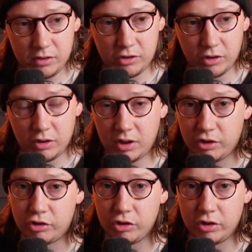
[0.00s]
So
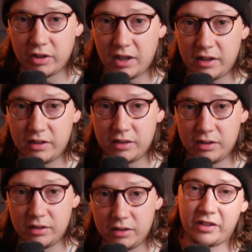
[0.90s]
I'll show you that.
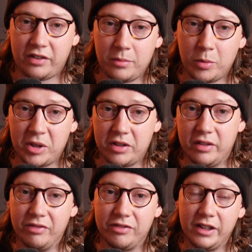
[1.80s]
If I seem a bit
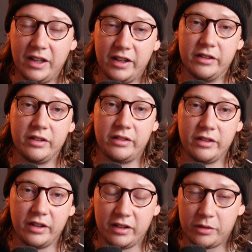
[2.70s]
deflated
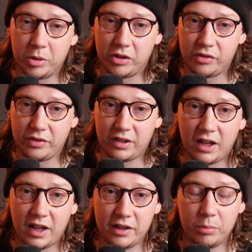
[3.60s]
today, it's because I've had a
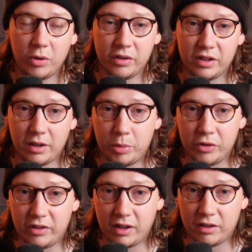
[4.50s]
hard morning. I
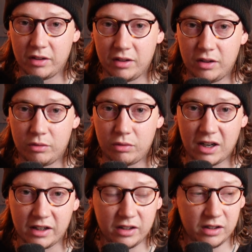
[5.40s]
put together a
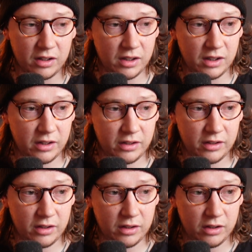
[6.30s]
rack
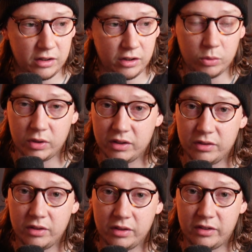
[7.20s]
unit
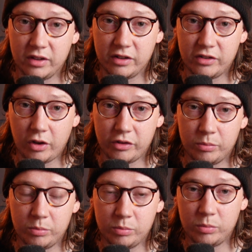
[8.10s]
to store
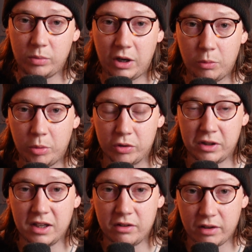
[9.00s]
some
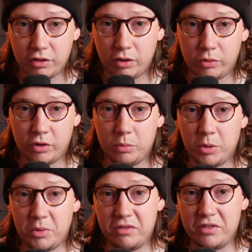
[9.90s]
outboard gear, and I thought it was going to
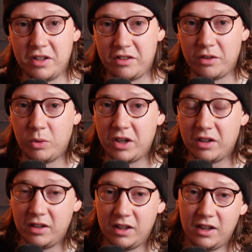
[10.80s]
be a bit of an easy win.